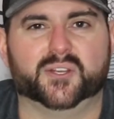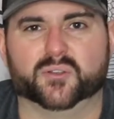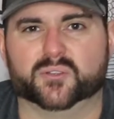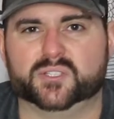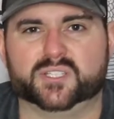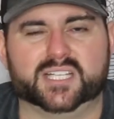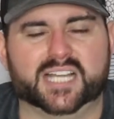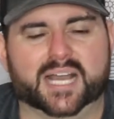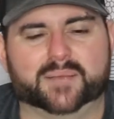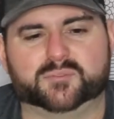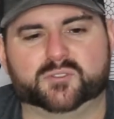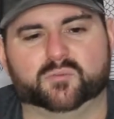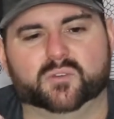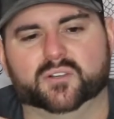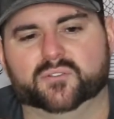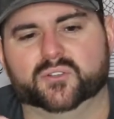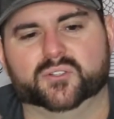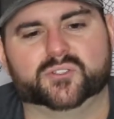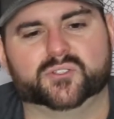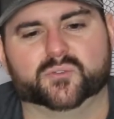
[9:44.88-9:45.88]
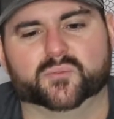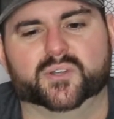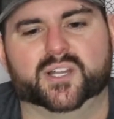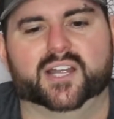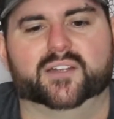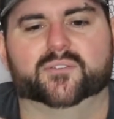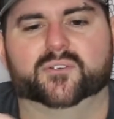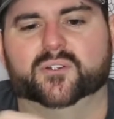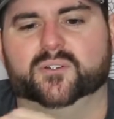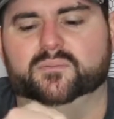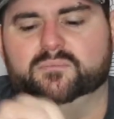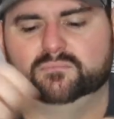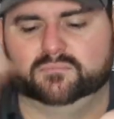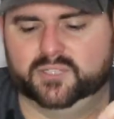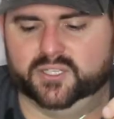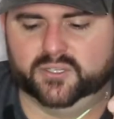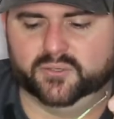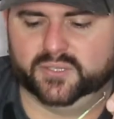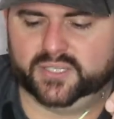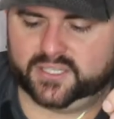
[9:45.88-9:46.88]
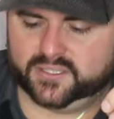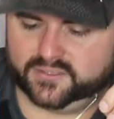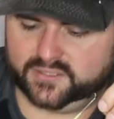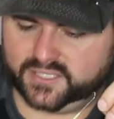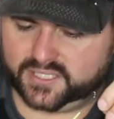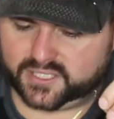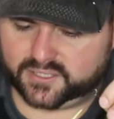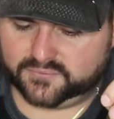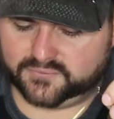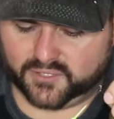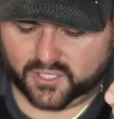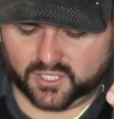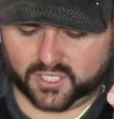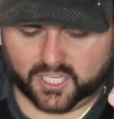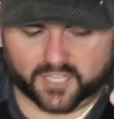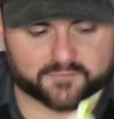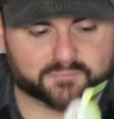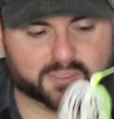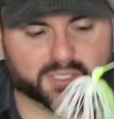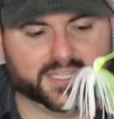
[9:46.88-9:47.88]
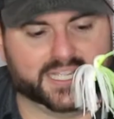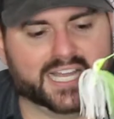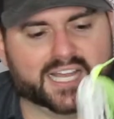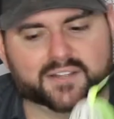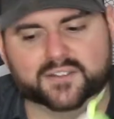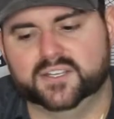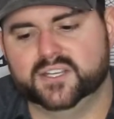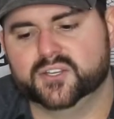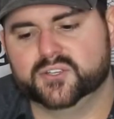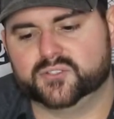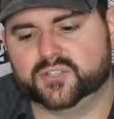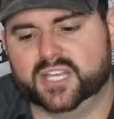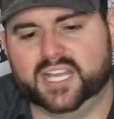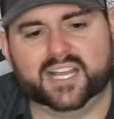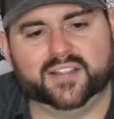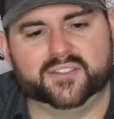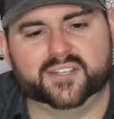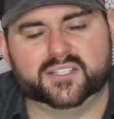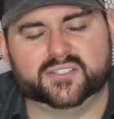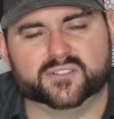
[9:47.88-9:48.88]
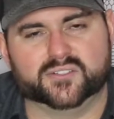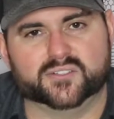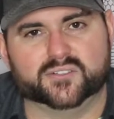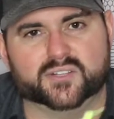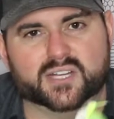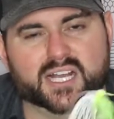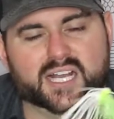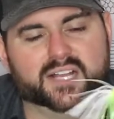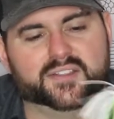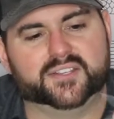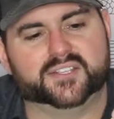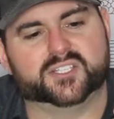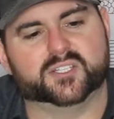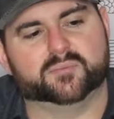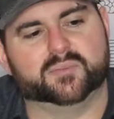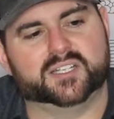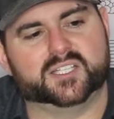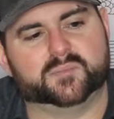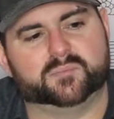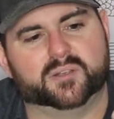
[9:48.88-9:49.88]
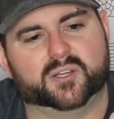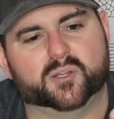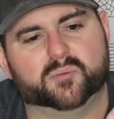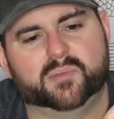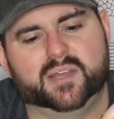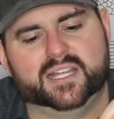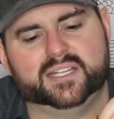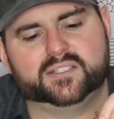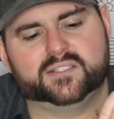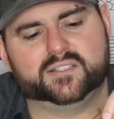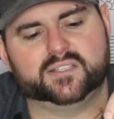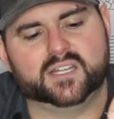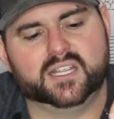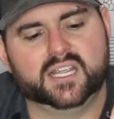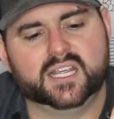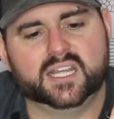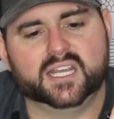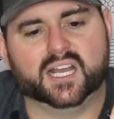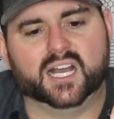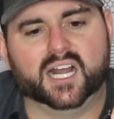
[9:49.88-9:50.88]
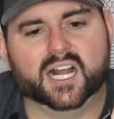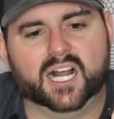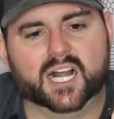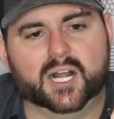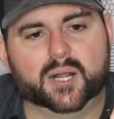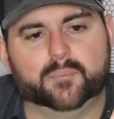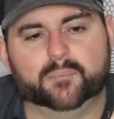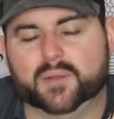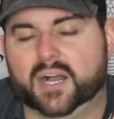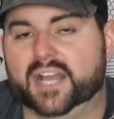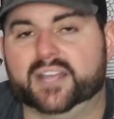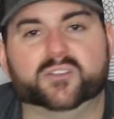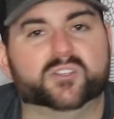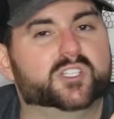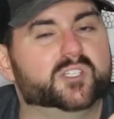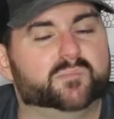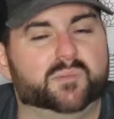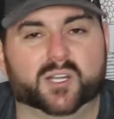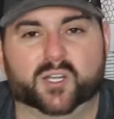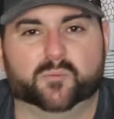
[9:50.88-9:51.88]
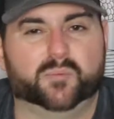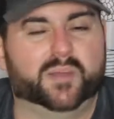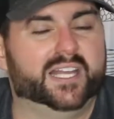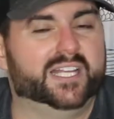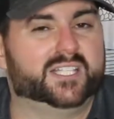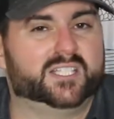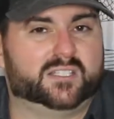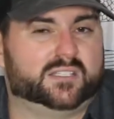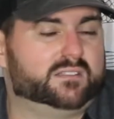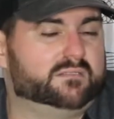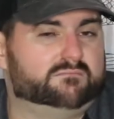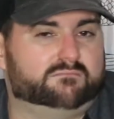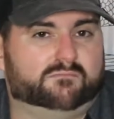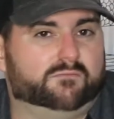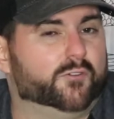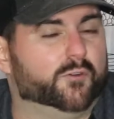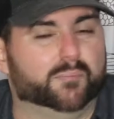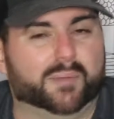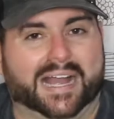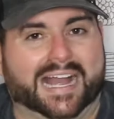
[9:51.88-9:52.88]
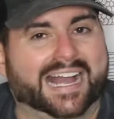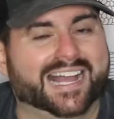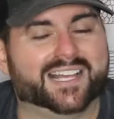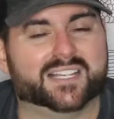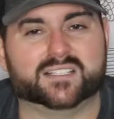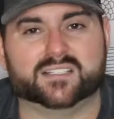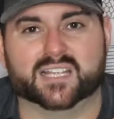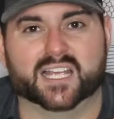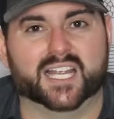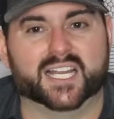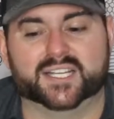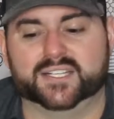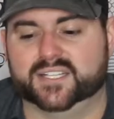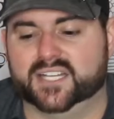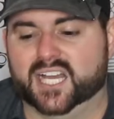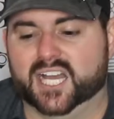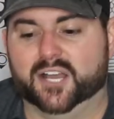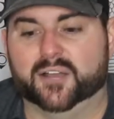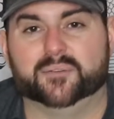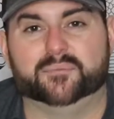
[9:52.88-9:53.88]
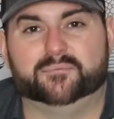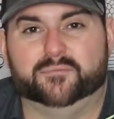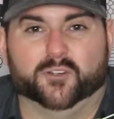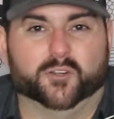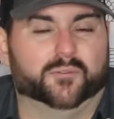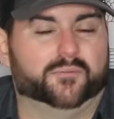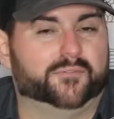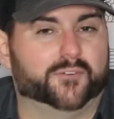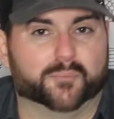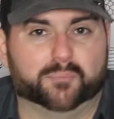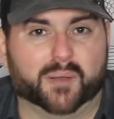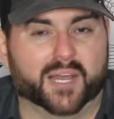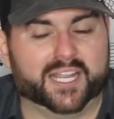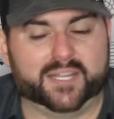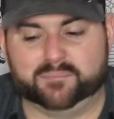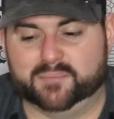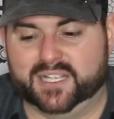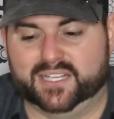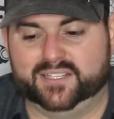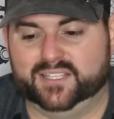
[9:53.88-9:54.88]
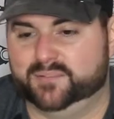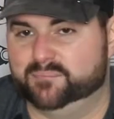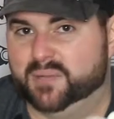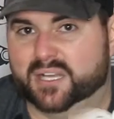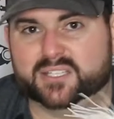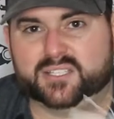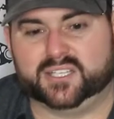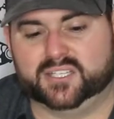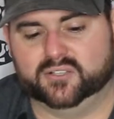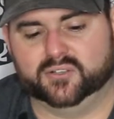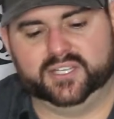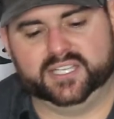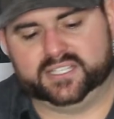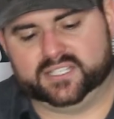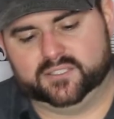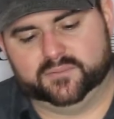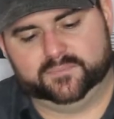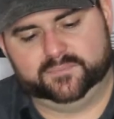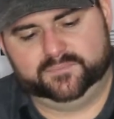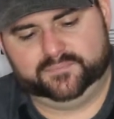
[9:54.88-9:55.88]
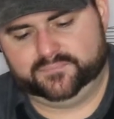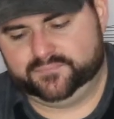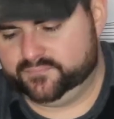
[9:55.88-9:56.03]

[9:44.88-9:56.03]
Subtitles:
snap swivels or whatever, it could fall off. But yeah, so yeah, these are my spinnerbaits. I use spinnerbaits for bass and for pike mainly. Muskie will hit them.